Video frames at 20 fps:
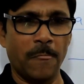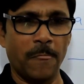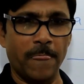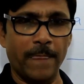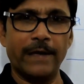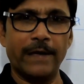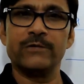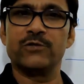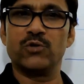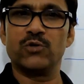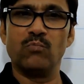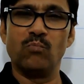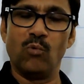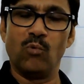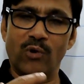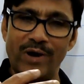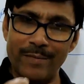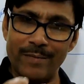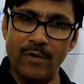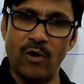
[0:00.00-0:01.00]
and so more
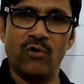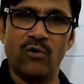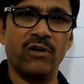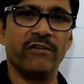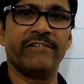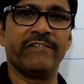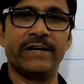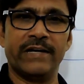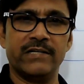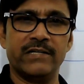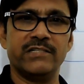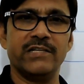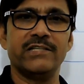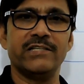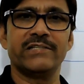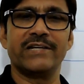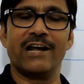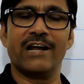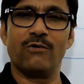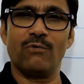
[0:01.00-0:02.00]
amount of energy is
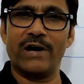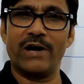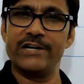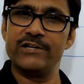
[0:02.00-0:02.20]
required